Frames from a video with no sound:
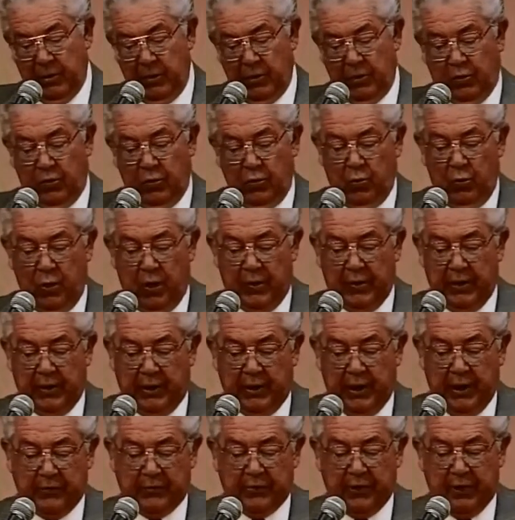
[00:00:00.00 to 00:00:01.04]
to one that
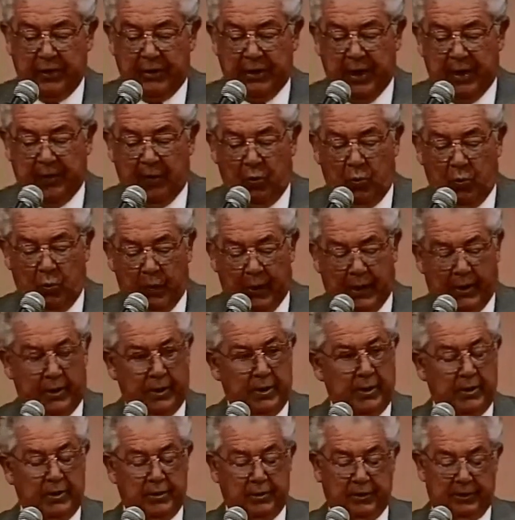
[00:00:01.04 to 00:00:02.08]
gives a double weight
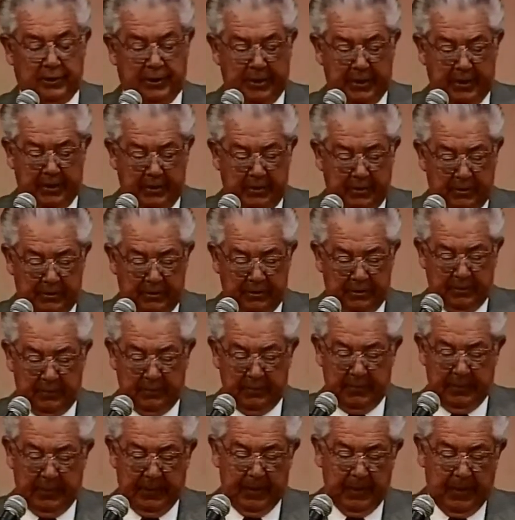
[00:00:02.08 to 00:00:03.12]
to sales,
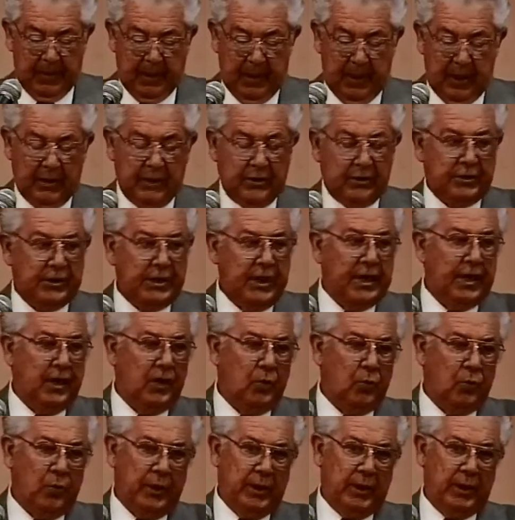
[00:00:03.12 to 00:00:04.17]
and single
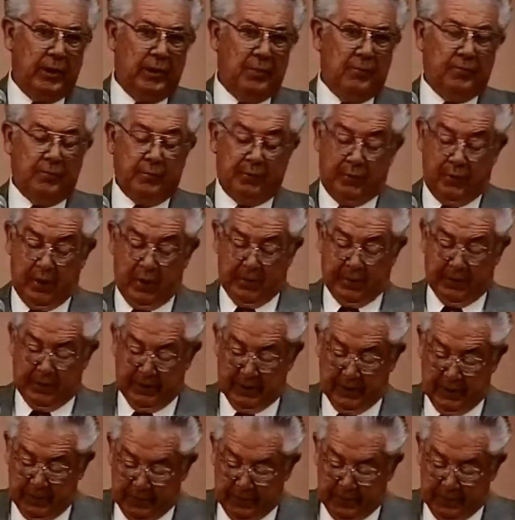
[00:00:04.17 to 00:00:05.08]
weight for property and